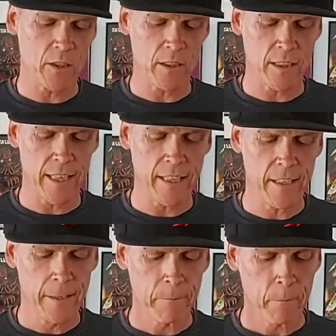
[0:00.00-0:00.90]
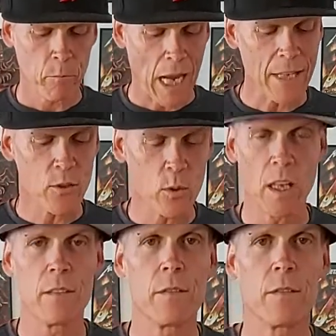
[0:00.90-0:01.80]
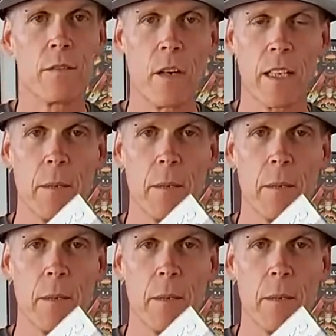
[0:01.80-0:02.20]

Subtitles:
it tonight. I do love Funky